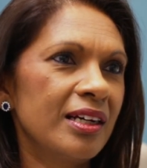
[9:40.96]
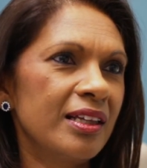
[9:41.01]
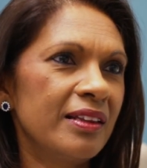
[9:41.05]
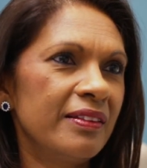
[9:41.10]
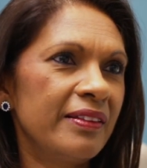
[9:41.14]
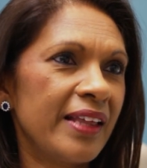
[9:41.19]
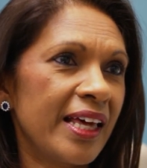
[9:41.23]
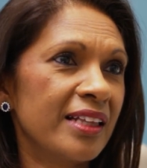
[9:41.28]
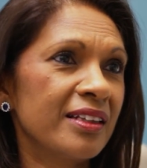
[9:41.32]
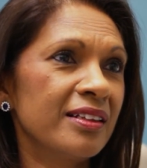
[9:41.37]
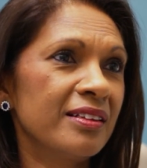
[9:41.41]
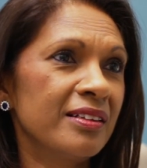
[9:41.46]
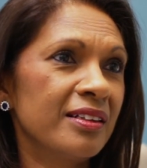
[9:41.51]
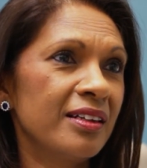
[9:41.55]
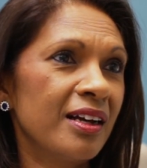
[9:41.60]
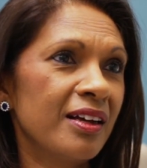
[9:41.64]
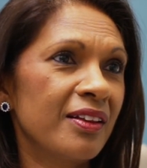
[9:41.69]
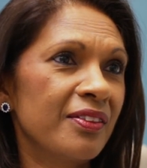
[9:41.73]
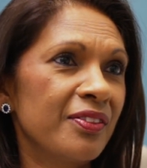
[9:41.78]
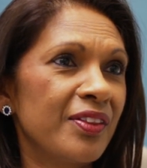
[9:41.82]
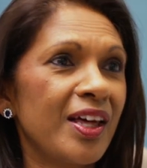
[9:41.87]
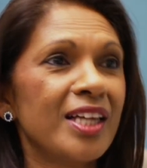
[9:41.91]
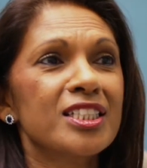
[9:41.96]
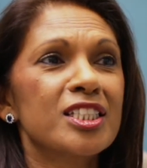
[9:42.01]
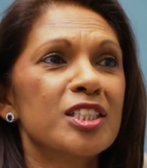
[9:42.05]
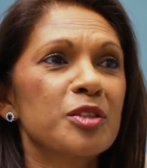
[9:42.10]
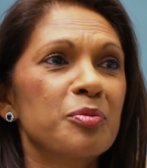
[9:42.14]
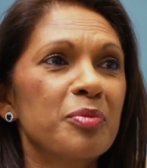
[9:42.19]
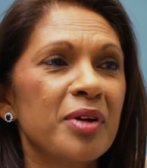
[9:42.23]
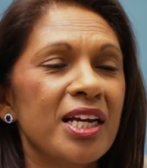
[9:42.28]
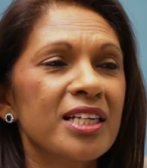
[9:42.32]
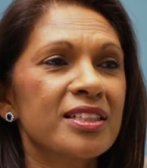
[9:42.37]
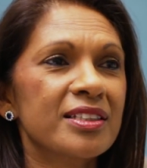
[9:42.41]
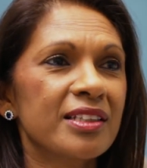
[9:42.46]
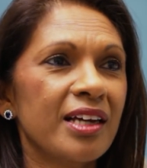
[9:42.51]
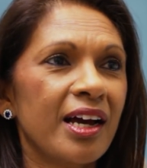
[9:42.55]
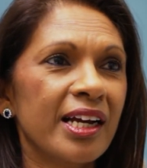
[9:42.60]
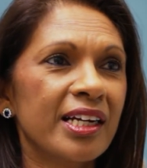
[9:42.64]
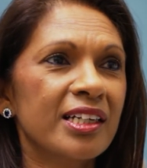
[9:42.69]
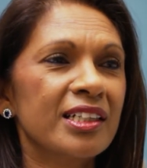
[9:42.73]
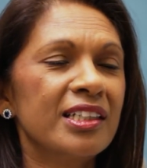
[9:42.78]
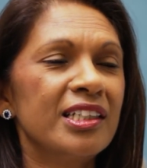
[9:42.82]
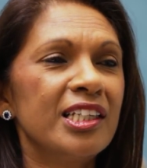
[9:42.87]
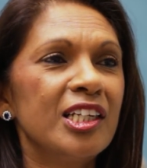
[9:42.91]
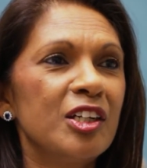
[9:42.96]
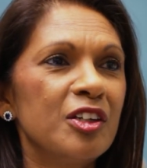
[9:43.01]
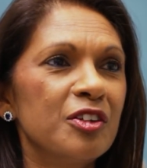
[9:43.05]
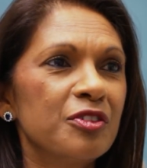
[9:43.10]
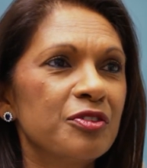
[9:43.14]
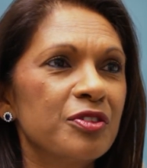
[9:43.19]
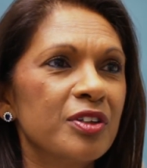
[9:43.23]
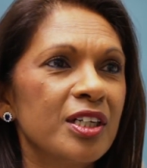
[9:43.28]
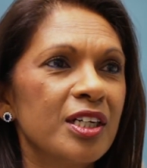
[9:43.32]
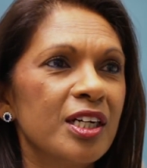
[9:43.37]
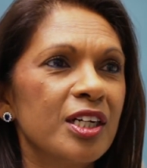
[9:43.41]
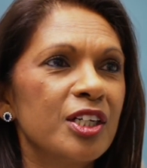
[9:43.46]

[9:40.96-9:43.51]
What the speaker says: then that's the place I can leave,